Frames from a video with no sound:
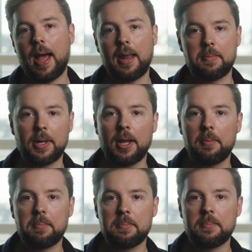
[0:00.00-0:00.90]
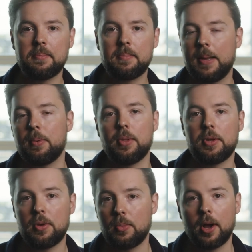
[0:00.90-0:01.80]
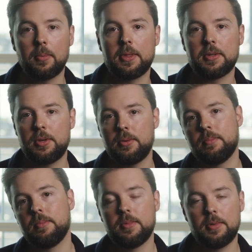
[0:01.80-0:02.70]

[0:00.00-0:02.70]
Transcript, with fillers: and become people that you work with as you